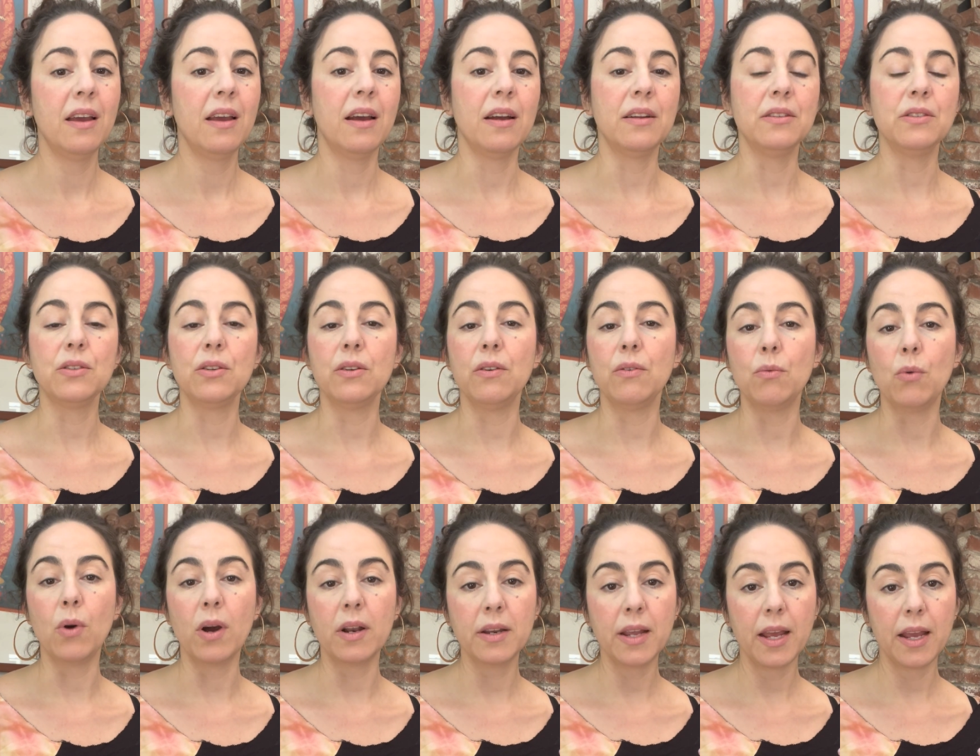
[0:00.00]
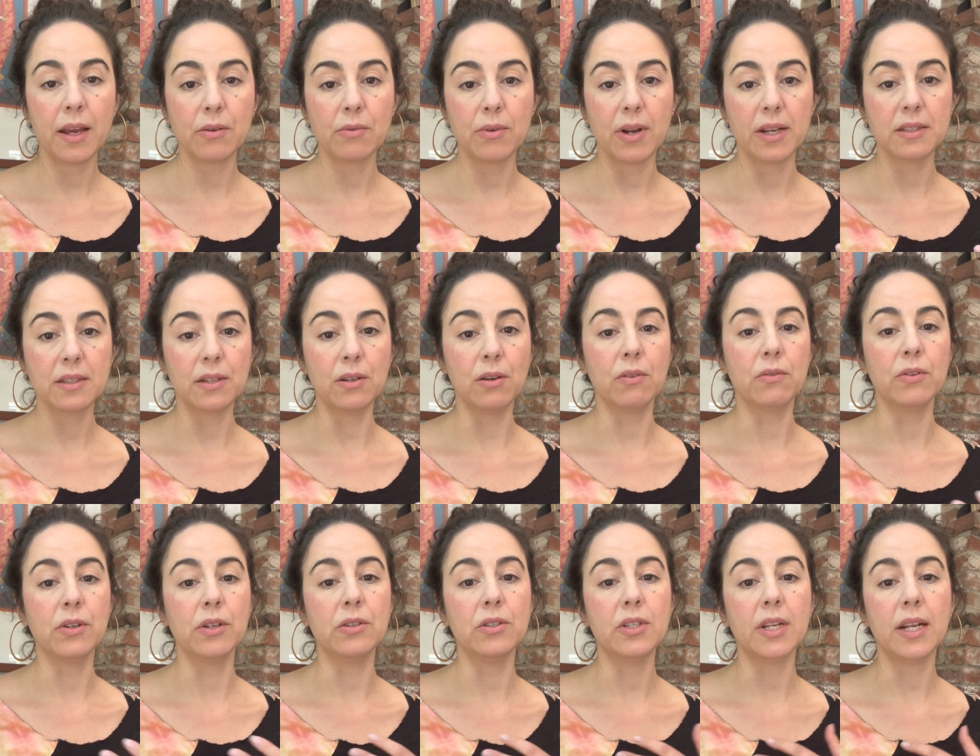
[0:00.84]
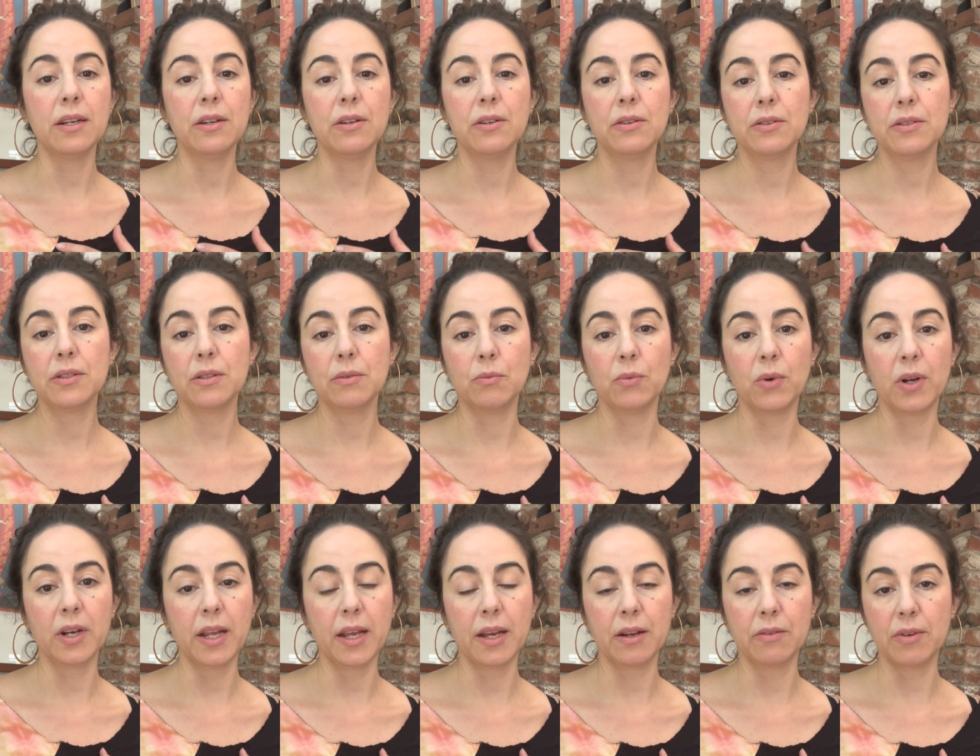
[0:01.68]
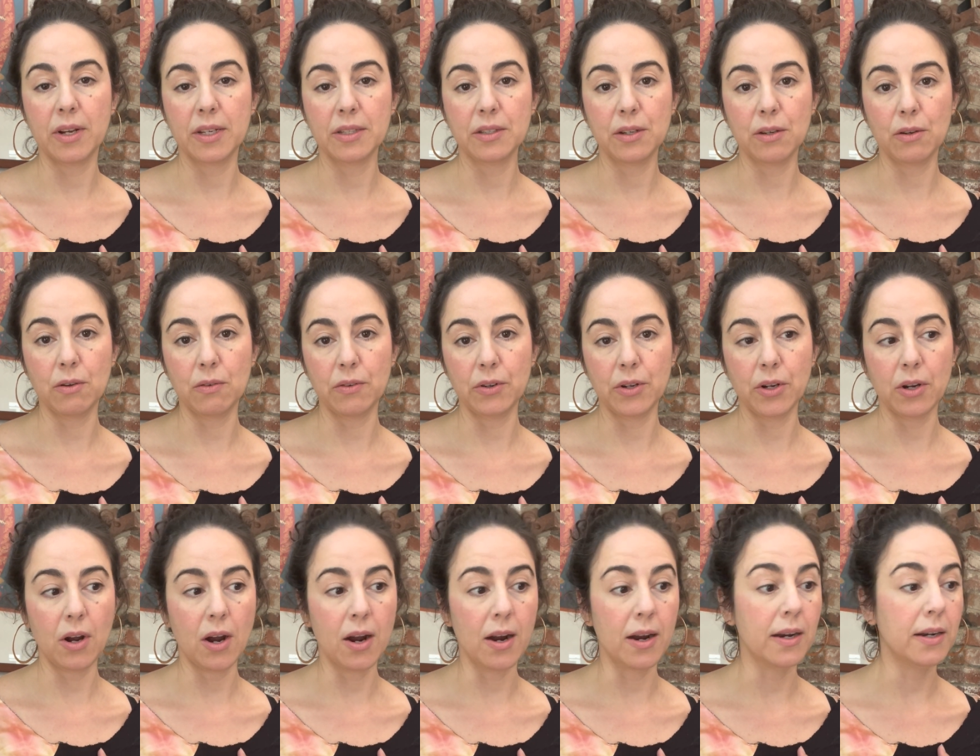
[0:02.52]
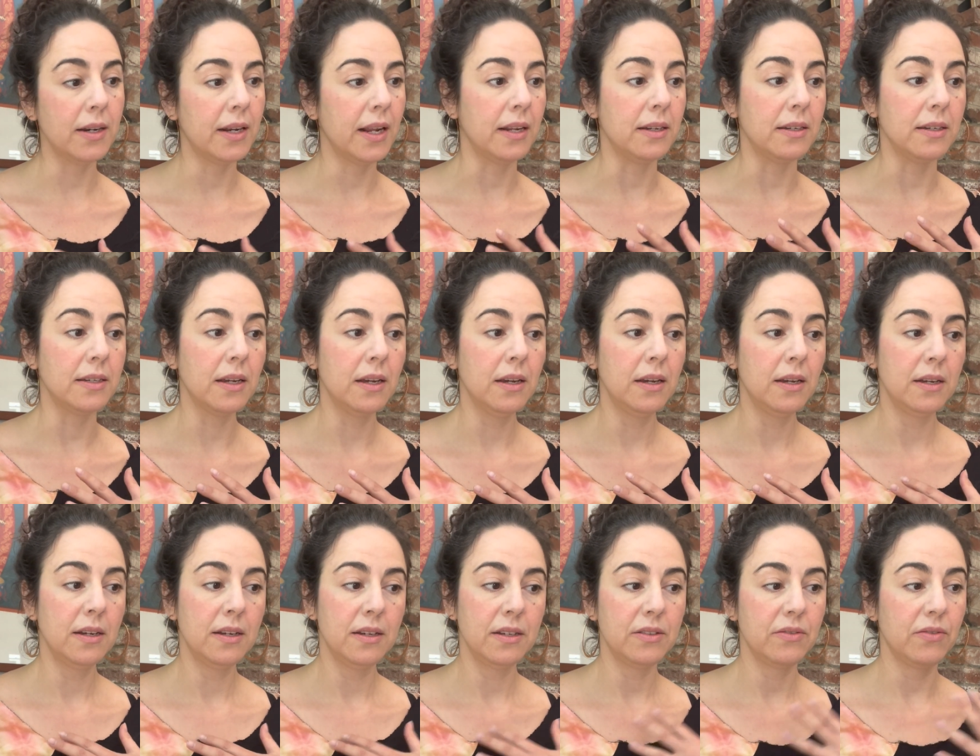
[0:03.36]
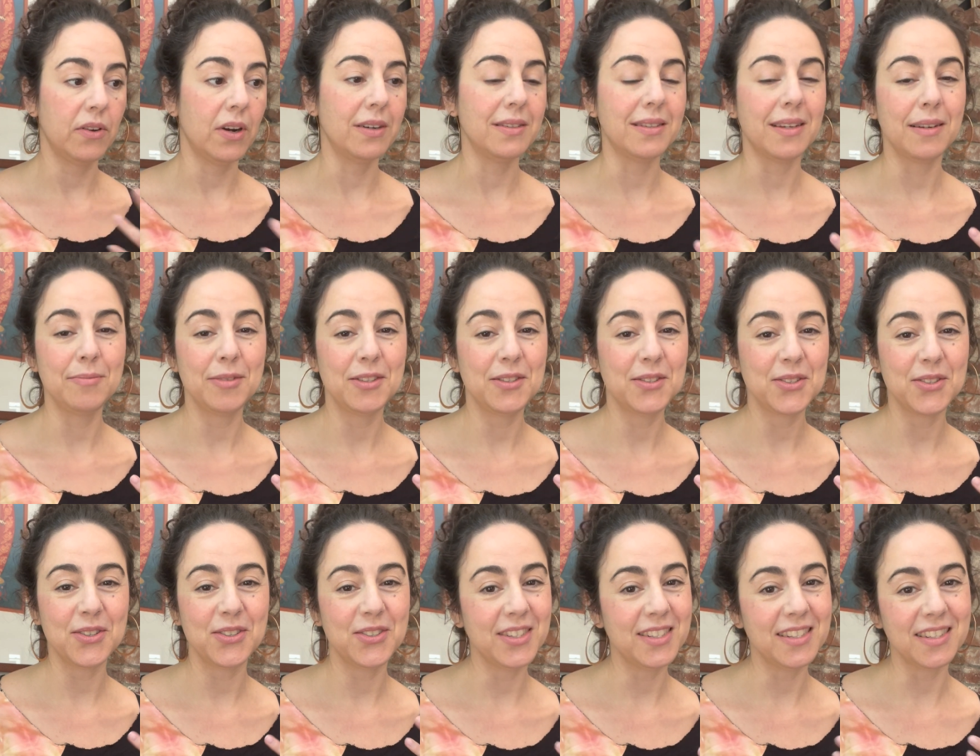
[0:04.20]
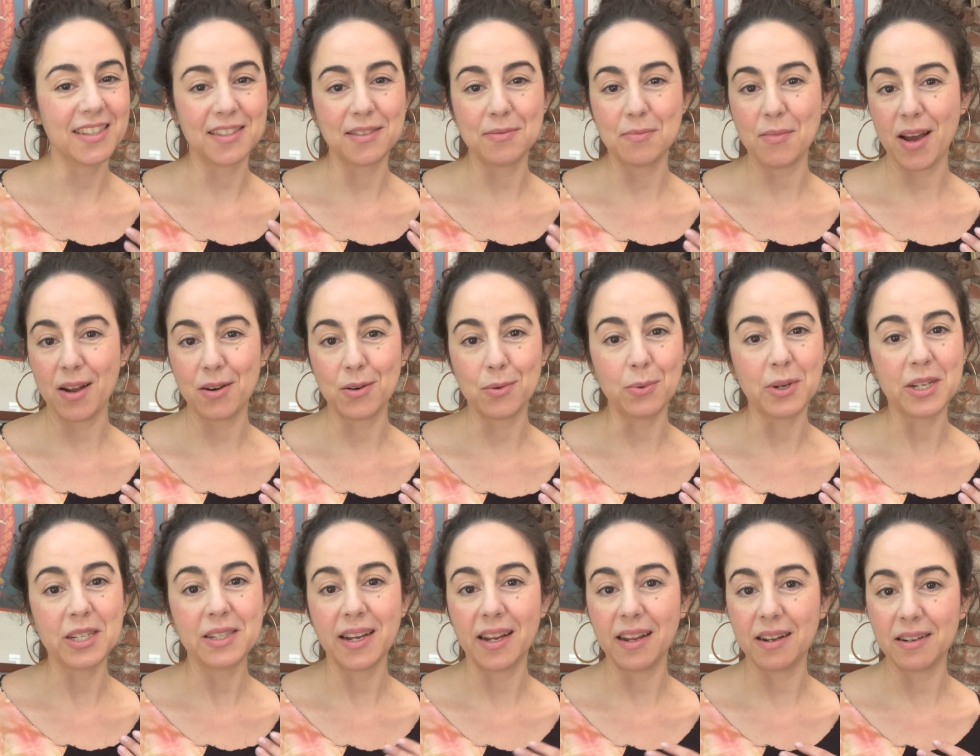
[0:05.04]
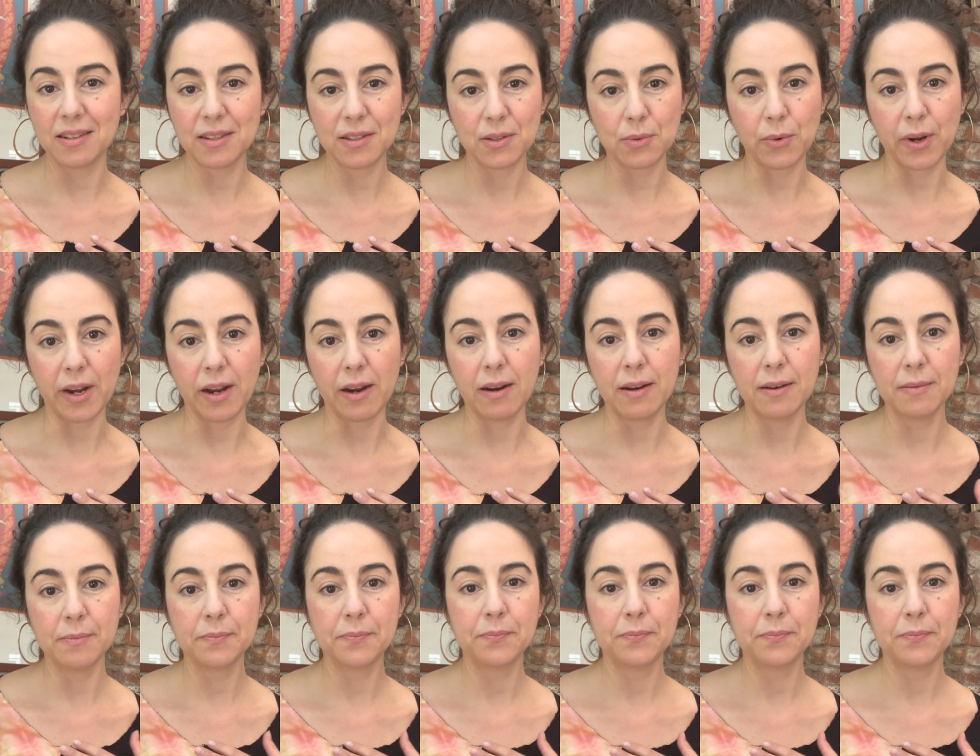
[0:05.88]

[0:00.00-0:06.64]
And so you have one hand resting over your genitals and one hand resting over your heart. And as far as I'm concerned, it doesn't matter which hand is where.